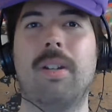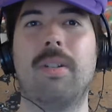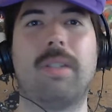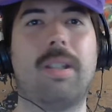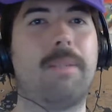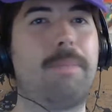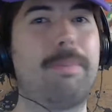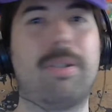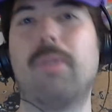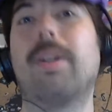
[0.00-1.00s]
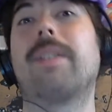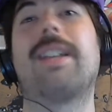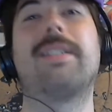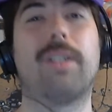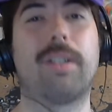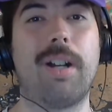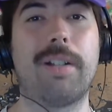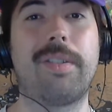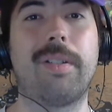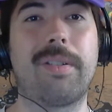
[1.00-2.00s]
the people who attend their
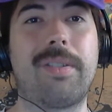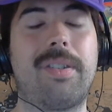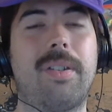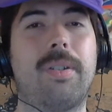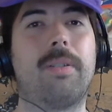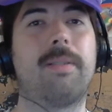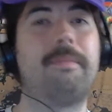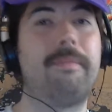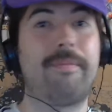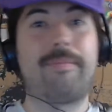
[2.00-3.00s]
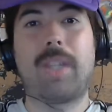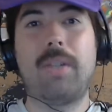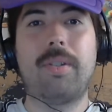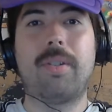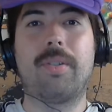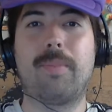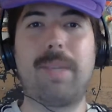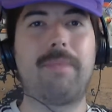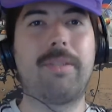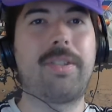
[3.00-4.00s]
concerts. So who knows?
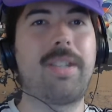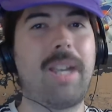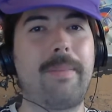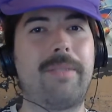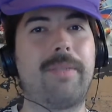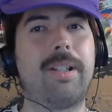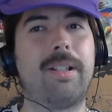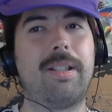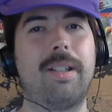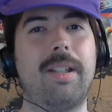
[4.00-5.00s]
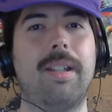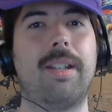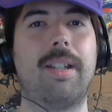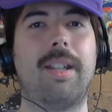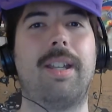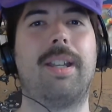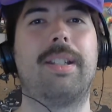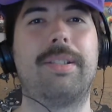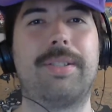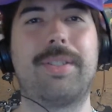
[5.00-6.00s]
Maybe we'll see Abby and Will,
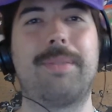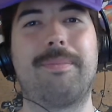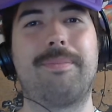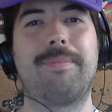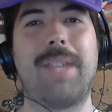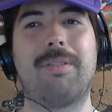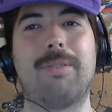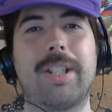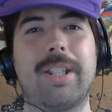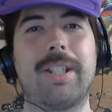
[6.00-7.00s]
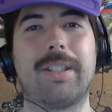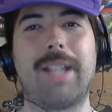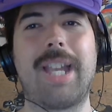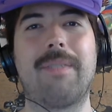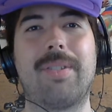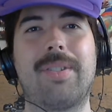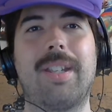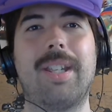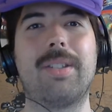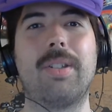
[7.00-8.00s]
and everyone can laugh and
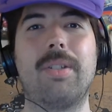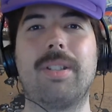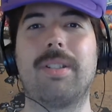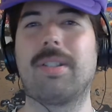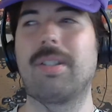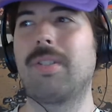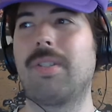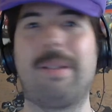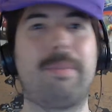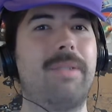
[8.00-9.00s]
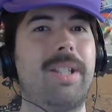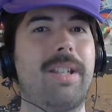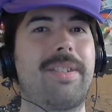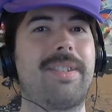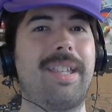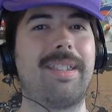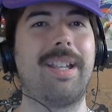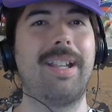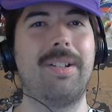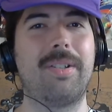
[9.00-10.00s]
say, "Hey, Logan, do you remember when you said
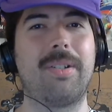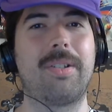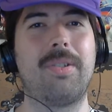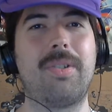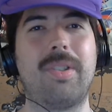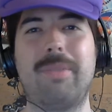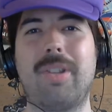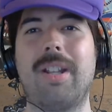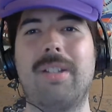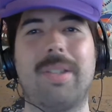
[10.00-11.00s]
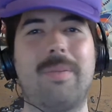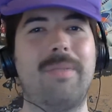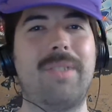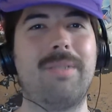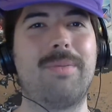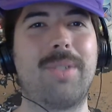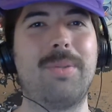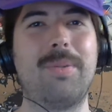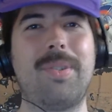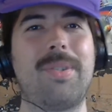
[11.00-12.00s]
that on your YouTube channel with 50
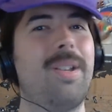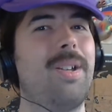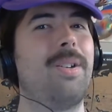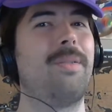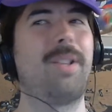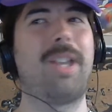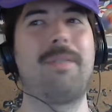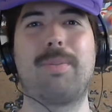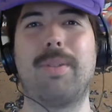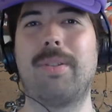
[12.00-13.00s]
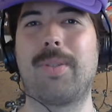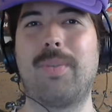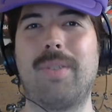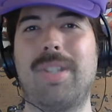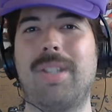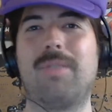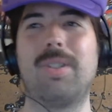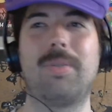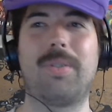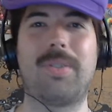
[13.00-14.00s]
views?" Well, I was one of those 50
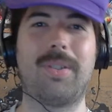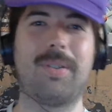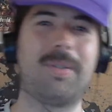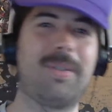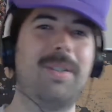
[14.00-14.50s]
views, so